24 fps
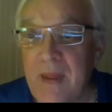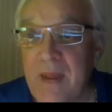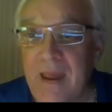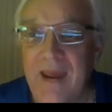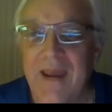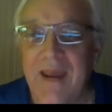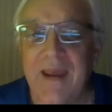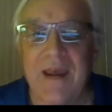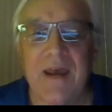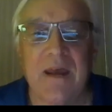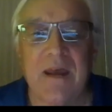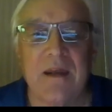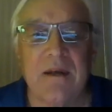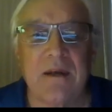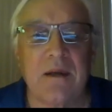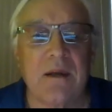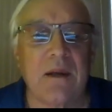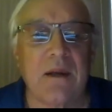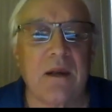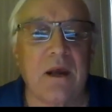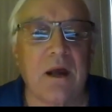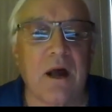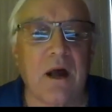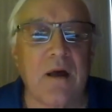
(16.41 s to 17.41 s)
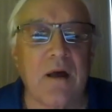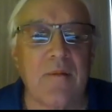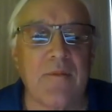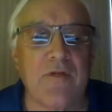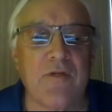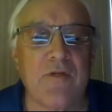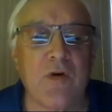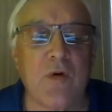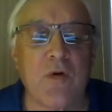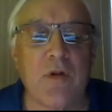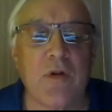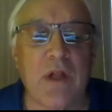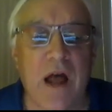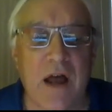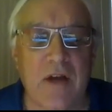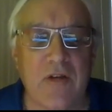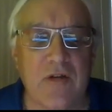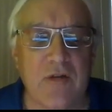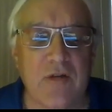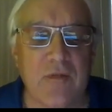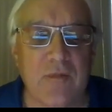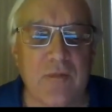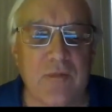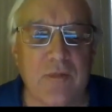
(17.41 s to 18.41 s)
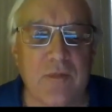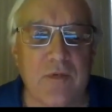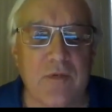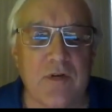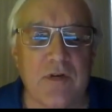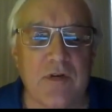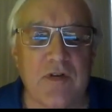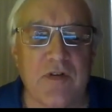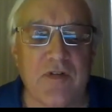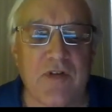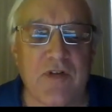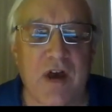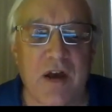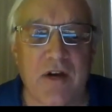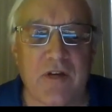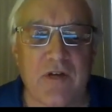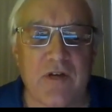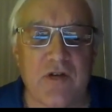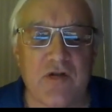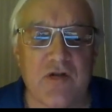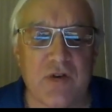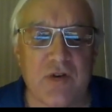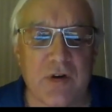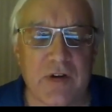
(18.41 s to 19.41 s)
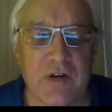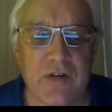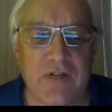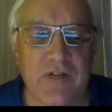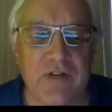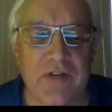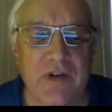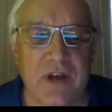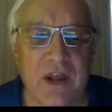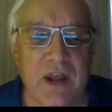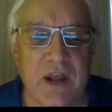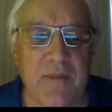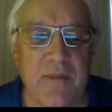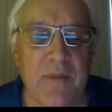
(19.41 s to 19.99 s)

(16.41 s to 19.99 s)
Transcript: And I'm so glad you decided to join us today.